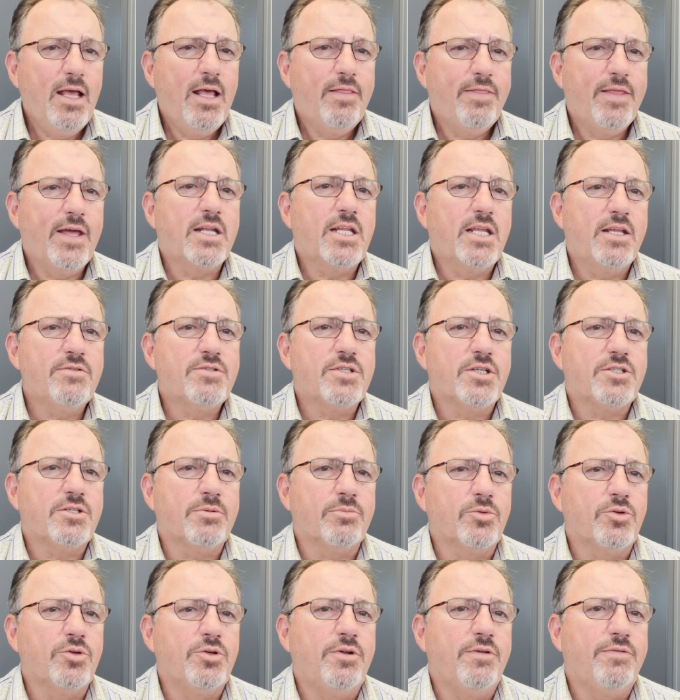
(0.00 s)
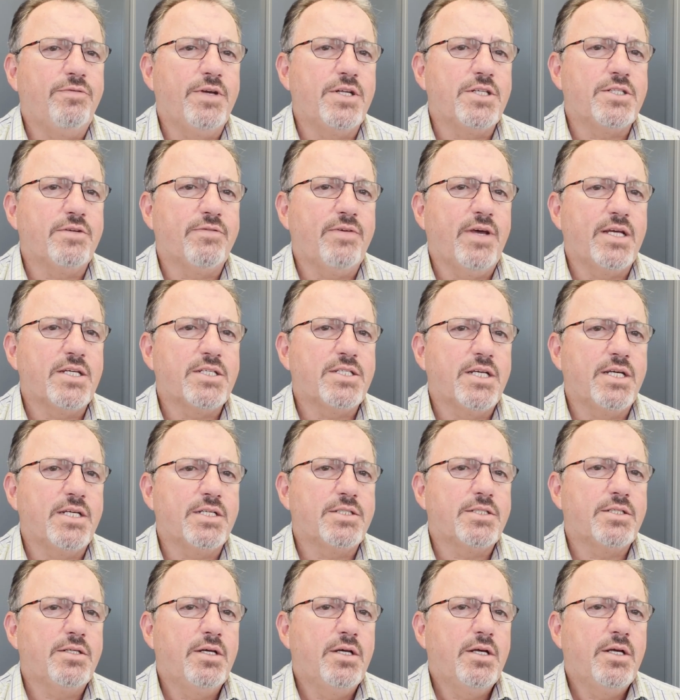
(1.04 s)
That gives us some good defensive
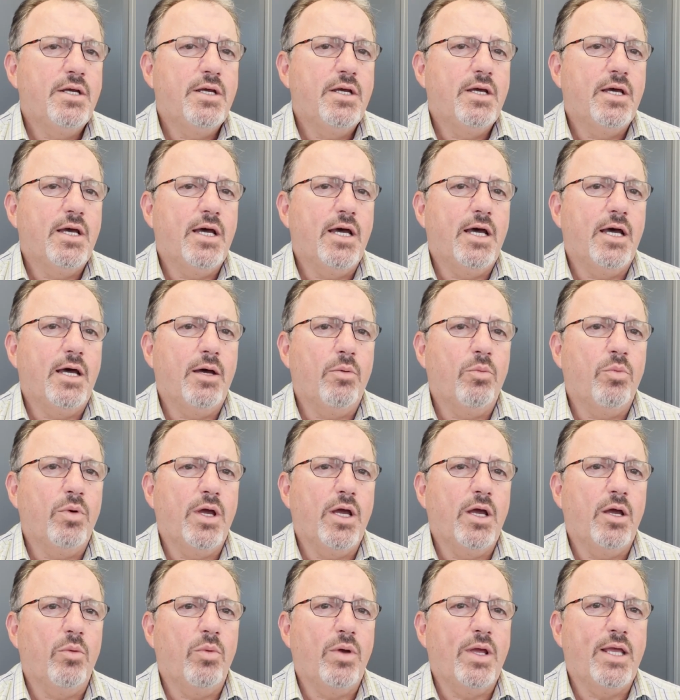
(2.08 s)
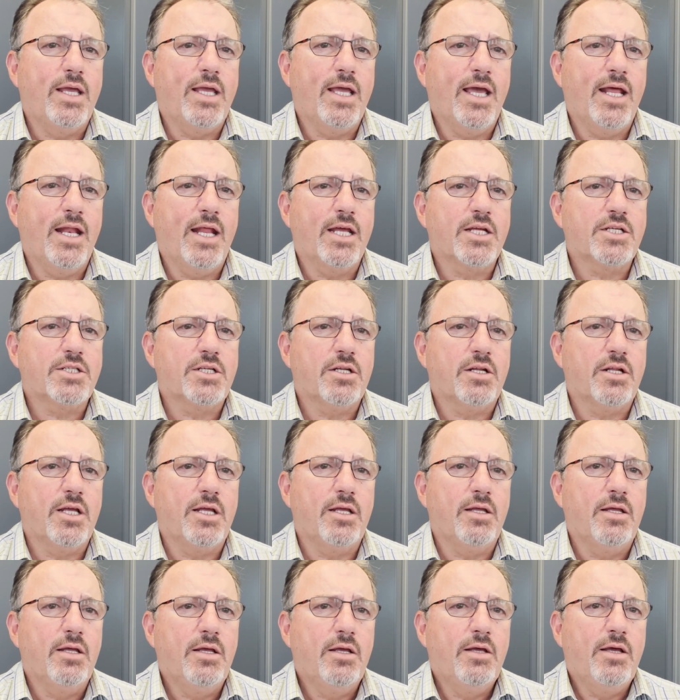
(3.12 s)
assets uh, where we can
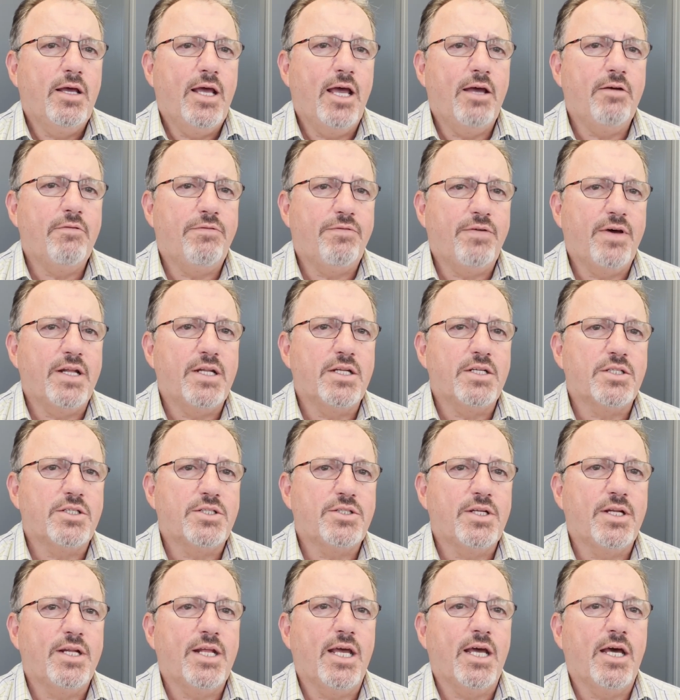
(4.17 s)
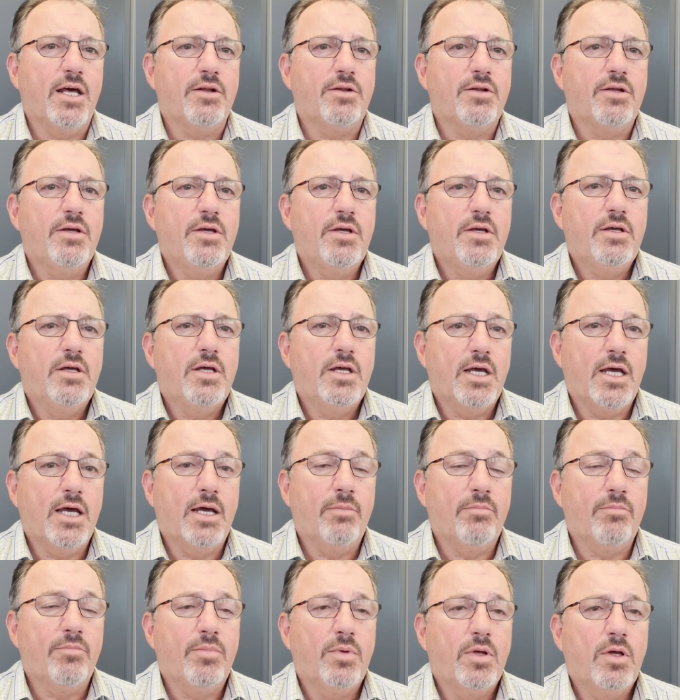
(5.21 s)
actually have funds sit out
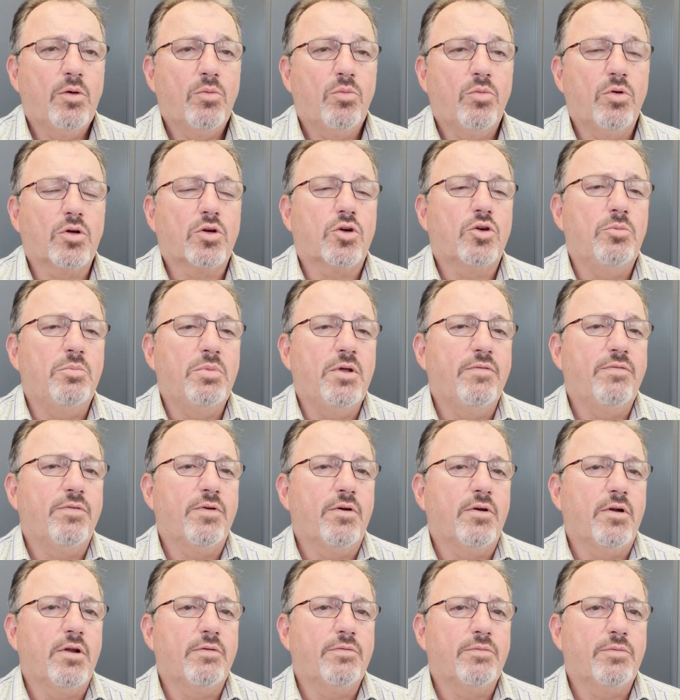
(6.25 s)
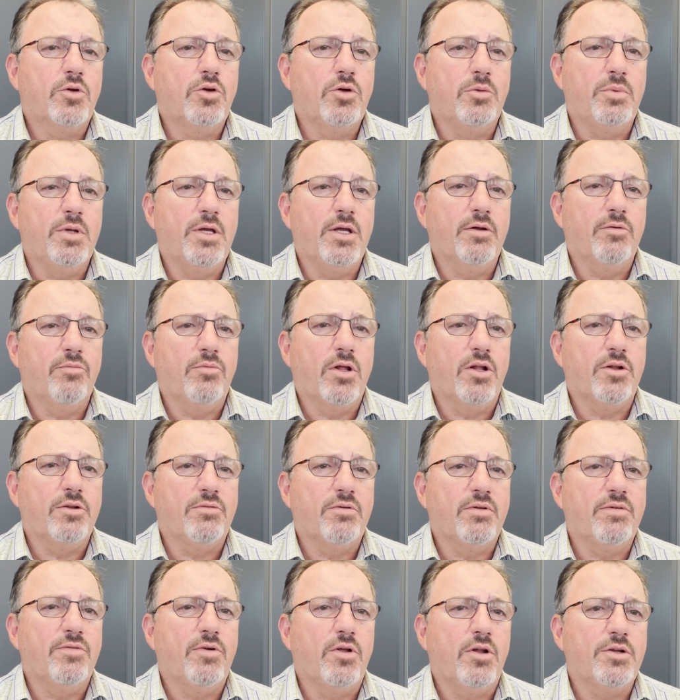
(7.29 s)
um, what could be a very could be a
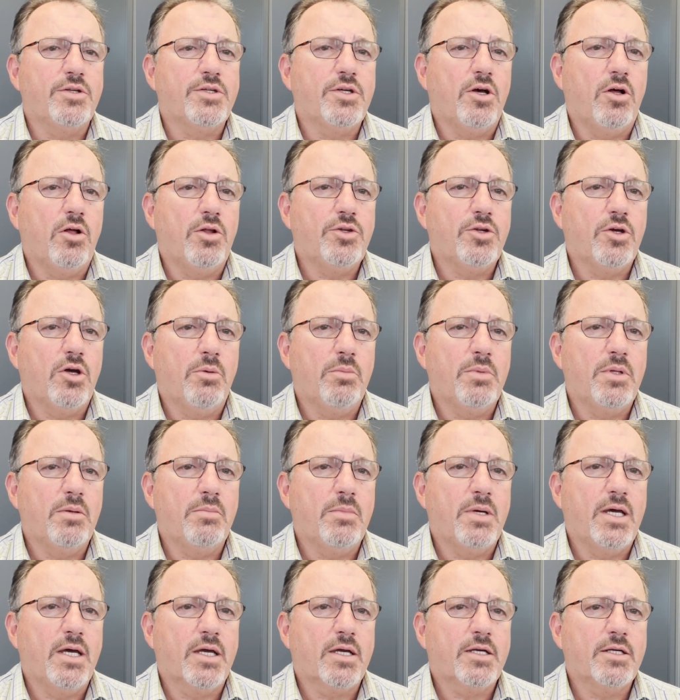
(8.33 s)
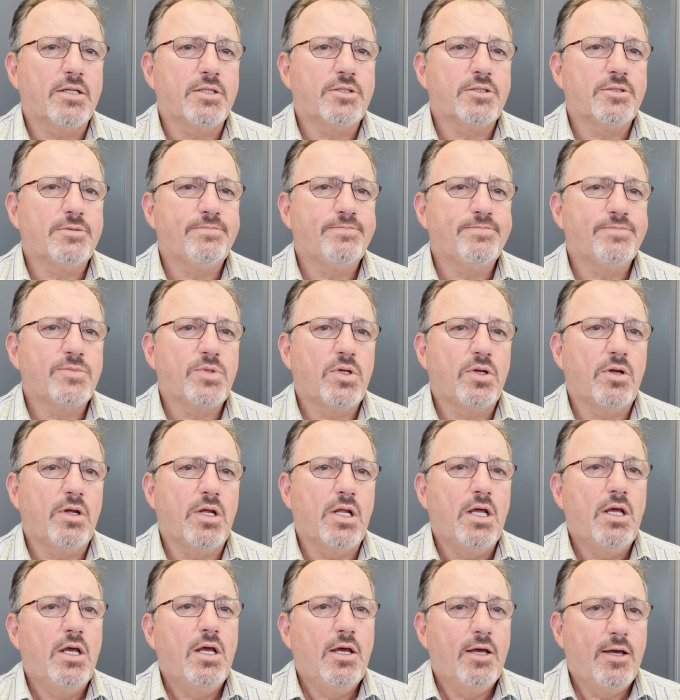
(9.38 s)
relatively volatile time in the markets. Right. Uh,
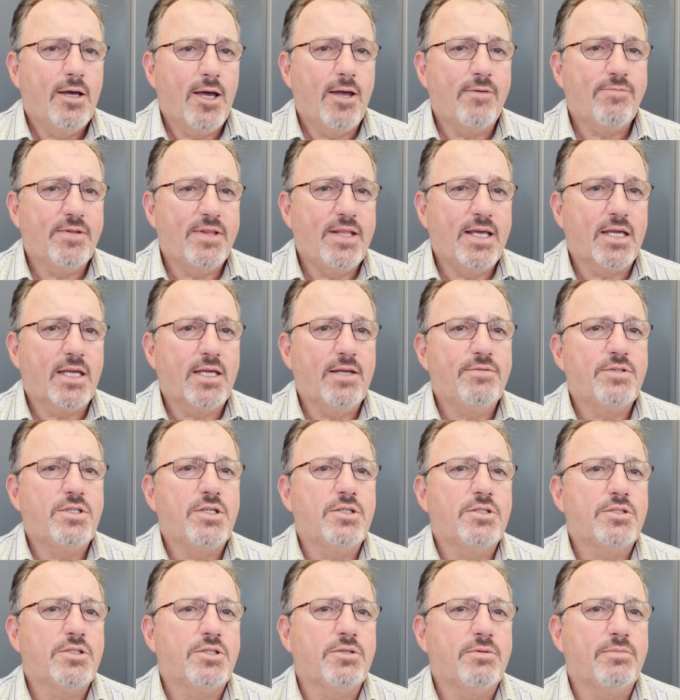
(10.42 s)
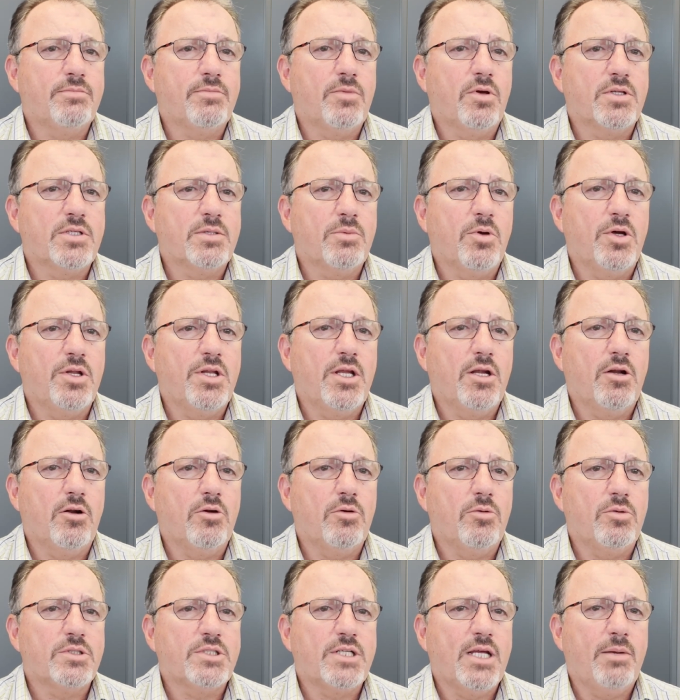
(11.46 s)
hopefully that gives you some some idea of
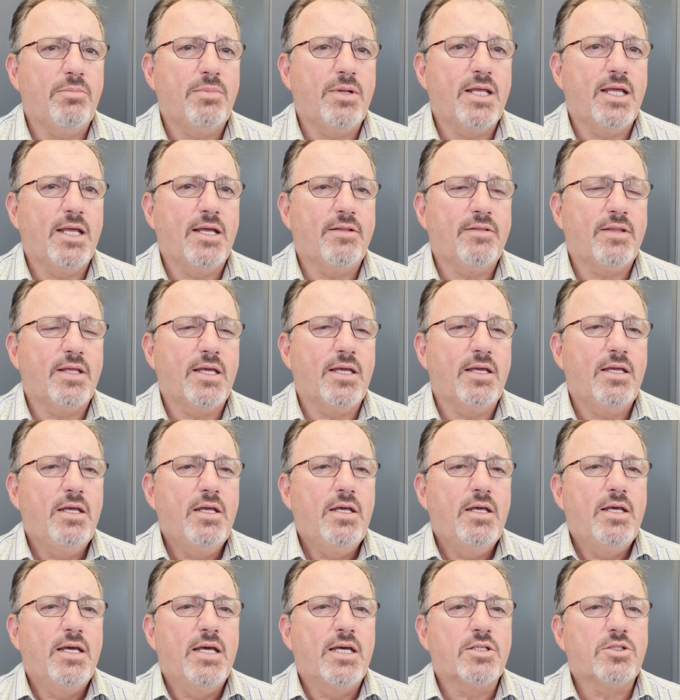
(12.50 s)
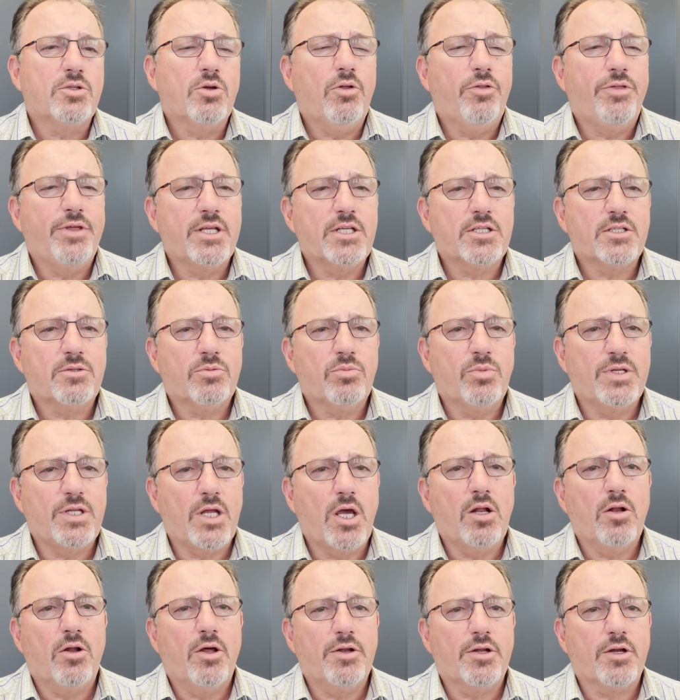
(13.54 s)
what's happening out there. As all things, we
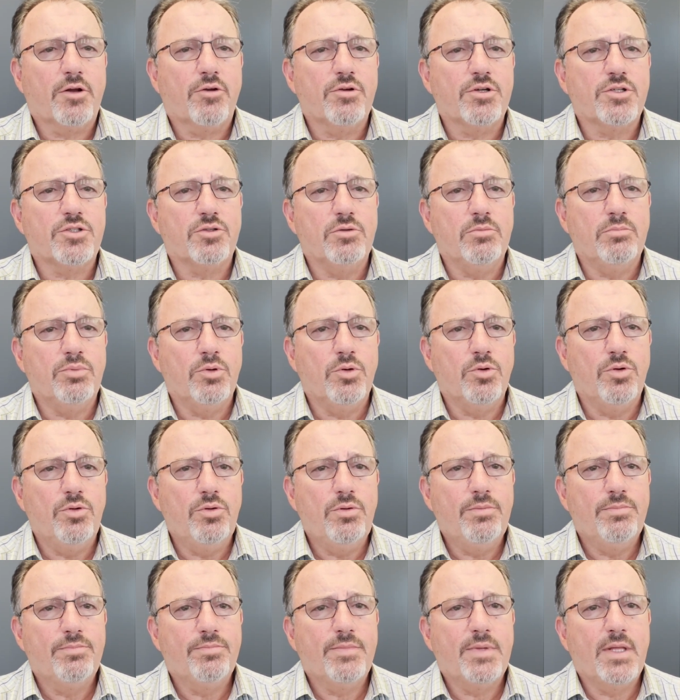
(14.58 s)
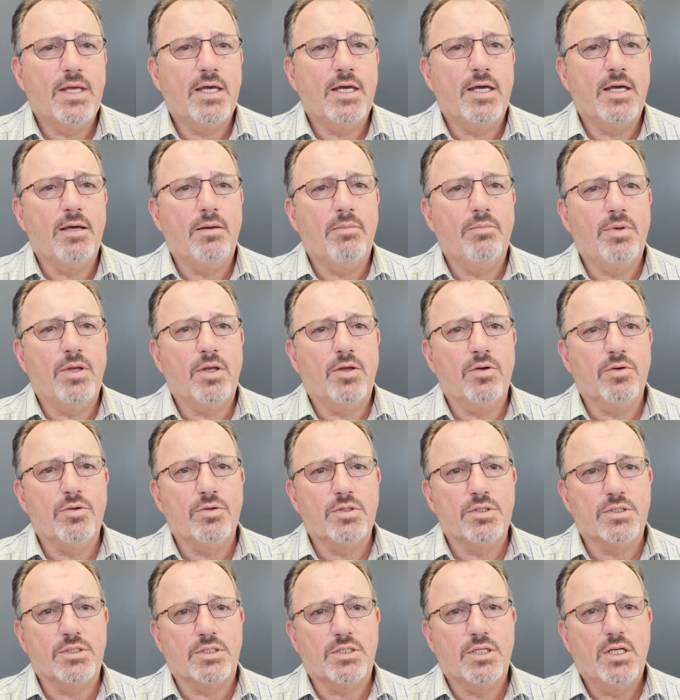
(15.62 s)
don't like the crystal ball um,
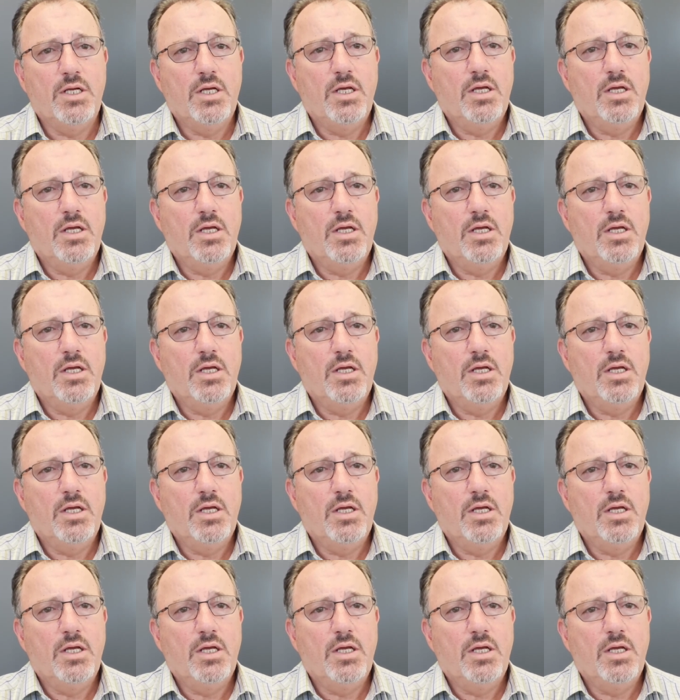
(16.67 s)
because